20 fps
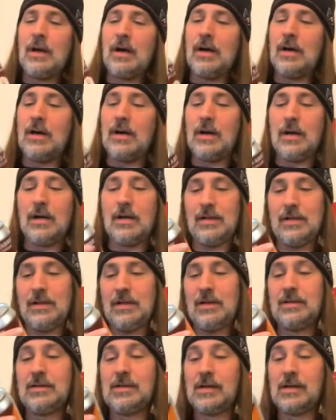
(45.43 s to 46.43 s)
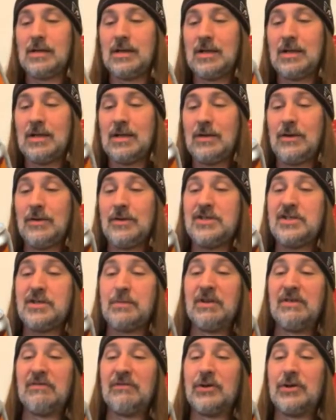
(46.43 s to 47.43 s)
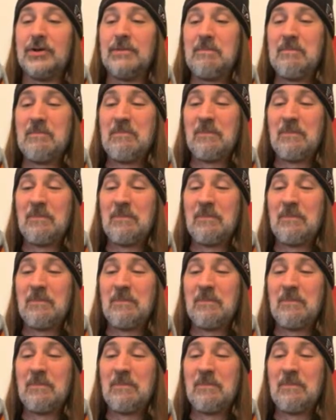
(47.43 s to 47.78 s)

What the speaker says: Well, this should be fun.